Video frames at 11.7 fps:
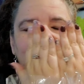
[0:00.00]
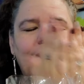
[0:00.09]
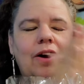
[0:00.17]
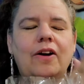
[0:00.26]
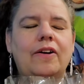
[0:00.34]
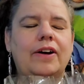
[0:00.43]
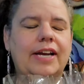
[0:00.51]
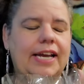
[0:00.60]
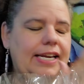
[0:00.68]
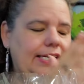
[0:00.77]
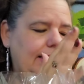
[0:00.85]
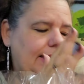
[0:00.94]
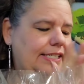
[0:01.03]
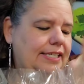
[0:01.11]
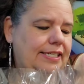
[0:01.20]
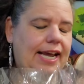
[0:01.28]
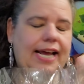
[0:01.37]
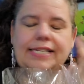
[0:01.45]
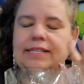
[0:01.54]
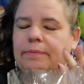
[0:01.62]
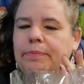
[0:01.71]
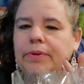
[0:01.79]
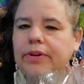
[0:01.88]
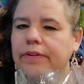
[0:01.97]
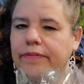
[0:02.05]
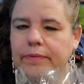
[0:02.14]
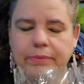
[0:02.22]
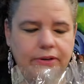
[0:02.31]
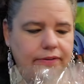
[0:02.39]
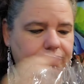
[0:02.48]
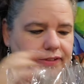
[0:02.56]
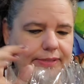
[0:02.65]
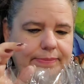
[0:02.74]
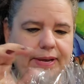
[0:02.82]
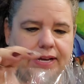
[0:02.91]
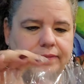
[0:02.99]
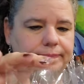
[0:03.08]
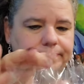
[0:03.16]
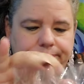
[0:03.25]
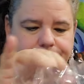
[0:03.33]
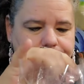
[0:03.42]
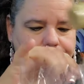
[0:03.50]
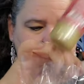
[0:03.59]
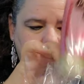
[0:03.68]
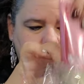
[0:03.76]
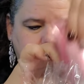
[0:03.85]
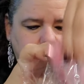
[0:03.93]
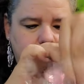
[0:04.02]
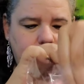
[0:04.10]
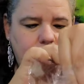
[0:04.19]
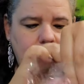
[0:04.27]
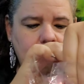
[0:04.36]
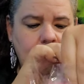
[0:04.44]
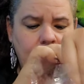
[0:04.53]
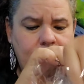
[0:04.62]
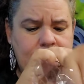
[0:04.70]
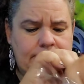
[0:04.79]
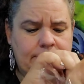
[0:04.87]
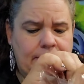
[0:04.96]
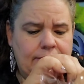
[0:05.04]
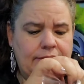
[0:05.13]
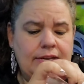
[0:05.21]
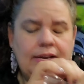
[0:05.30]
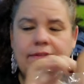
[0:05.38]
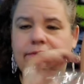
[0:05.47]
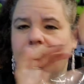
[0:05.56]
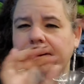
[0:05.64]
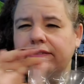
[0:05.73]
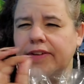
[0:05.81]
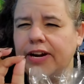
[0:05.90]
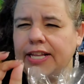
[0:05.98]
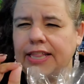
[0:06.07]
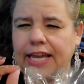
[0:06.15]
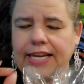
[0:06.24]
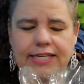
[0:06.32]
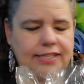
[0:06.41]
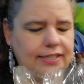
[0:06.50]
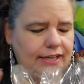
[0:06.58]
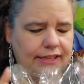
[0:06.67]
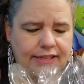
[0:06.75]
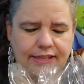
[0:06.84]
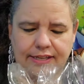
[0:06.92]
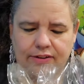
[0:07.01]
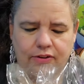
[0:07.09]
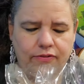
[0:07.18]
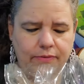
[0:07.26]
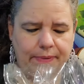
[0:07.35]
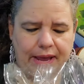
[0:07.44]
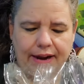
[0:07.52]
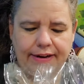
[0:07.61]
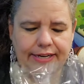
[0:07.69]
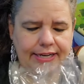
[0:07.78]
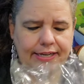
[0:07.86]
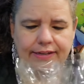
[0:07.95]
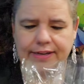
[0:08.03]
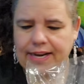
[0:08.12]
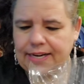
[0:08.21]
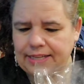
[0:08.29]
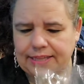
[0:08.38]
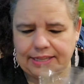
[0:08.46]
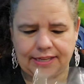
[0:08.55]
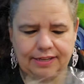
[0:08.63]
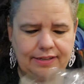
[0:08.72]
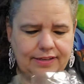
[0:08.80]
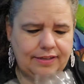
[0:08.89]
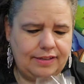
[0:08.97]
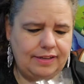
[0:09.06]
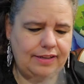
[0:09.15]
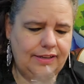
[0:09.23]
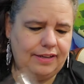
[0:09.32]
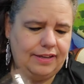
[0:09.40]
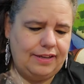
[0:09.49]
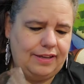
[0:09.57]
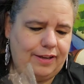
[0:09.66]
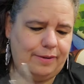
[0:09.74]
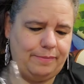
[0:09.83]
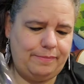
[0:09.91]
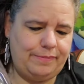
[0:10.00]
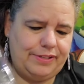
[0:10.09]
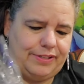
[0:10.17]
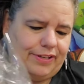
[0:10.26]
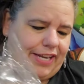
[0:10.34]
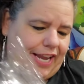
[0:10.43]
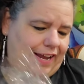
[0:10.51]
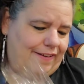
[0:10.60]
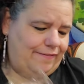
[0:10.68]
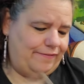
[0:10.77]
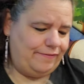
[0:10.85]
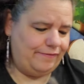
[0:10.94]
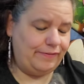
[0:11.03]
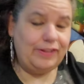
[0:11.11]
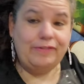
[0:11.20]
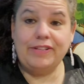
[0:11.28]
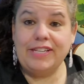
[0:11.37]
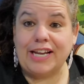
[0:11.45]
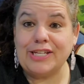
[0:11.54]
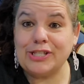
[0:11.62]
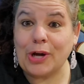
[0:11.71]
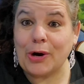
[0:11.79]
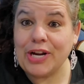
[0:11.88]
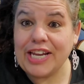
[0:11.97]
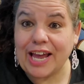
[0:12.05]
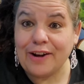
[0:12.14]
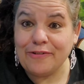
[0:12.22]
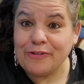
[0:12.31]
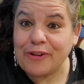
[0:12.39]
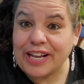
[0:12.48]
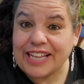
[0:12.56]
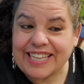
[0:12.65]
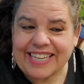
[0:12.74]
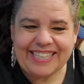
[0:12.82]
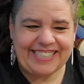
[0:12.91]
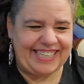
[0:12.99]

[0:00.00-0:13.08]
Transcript: Oh, and it does. It has a beautiful, beautiful smell. Love the smell. Very, very light. Nothing overpowering or anything. Um, so yeah, really, really nice. Sorry again, crinkly